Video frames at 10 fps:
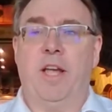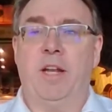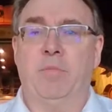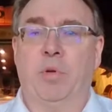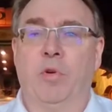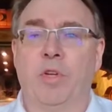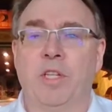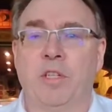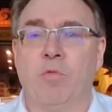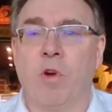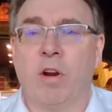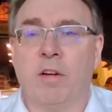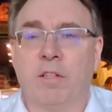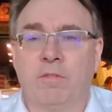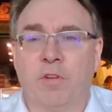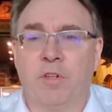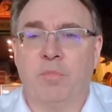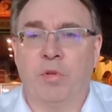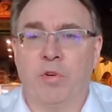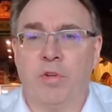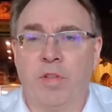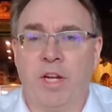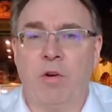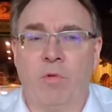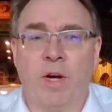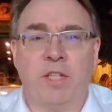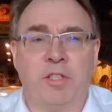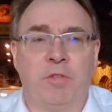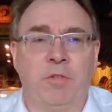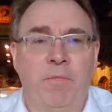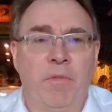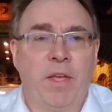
an employee to work for an employer they don't want to.